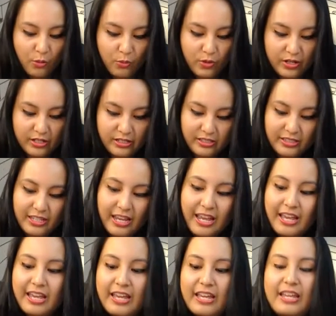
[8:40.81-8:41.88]
was
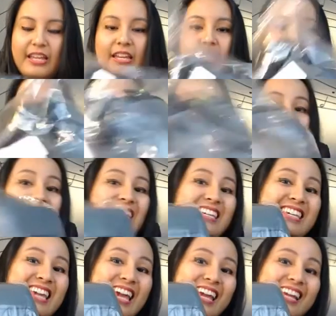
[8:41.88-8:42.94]
a
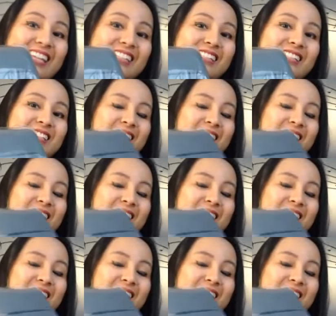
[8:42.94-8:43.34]
case.